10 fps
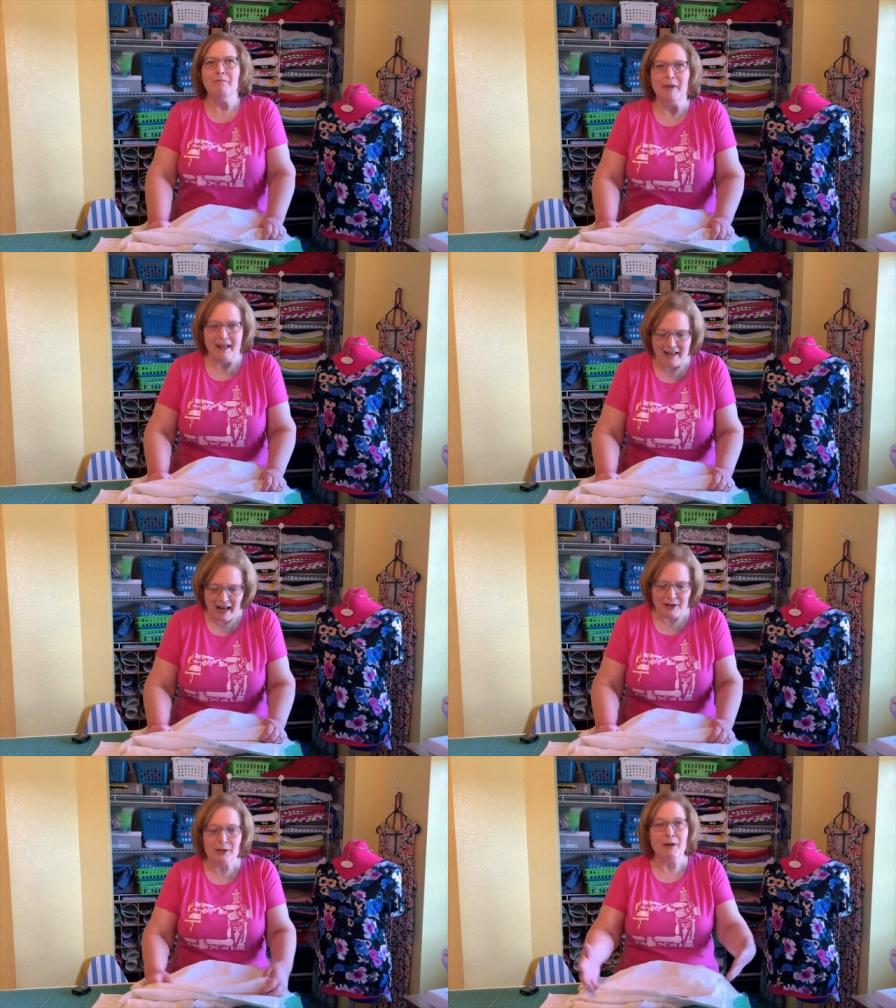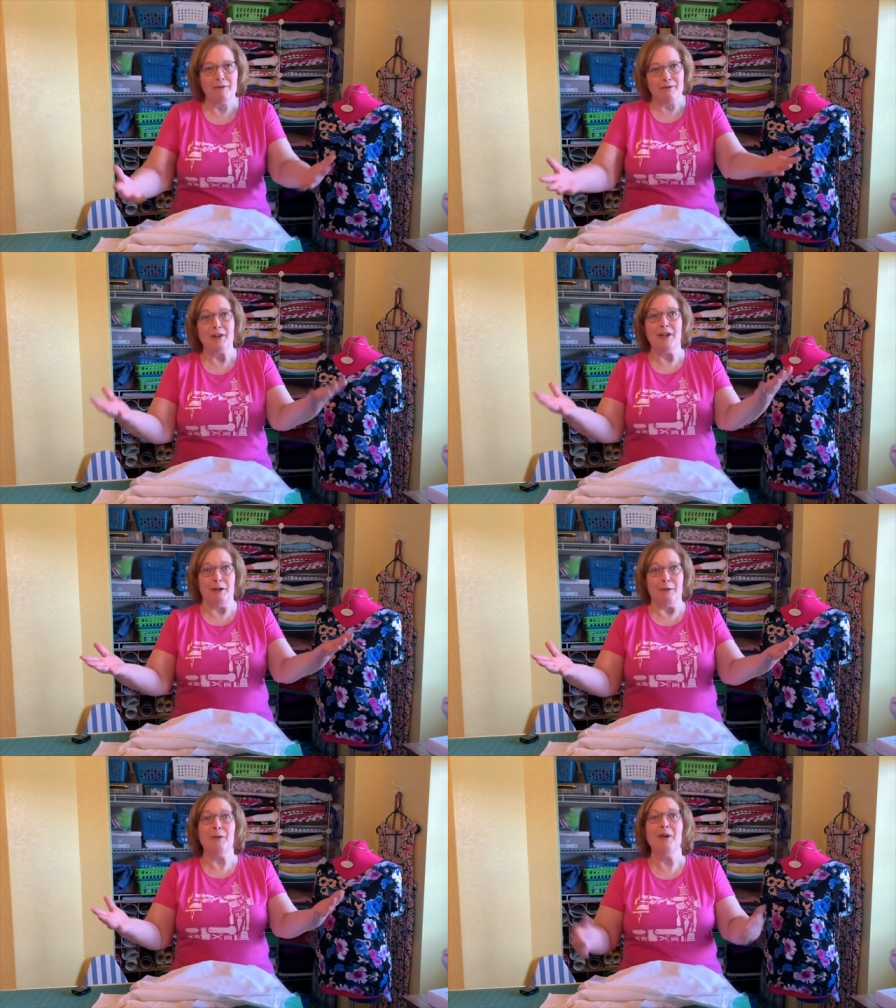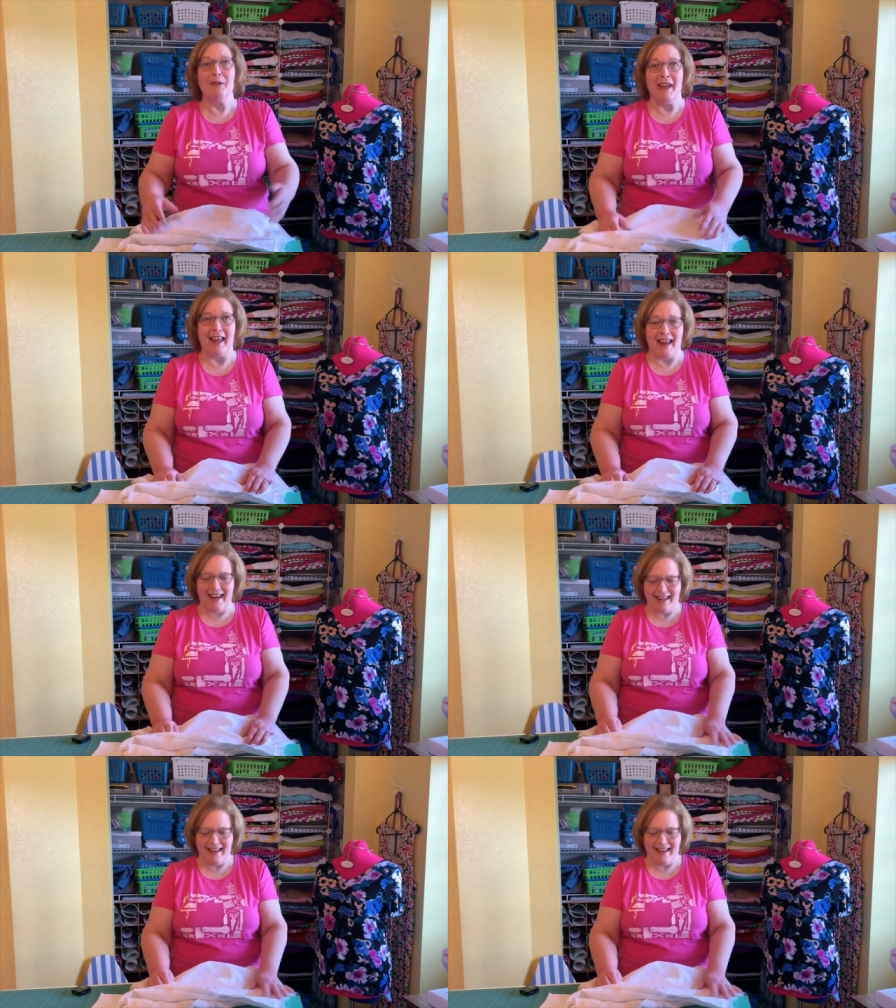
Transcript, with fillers: But I do it for you, okay?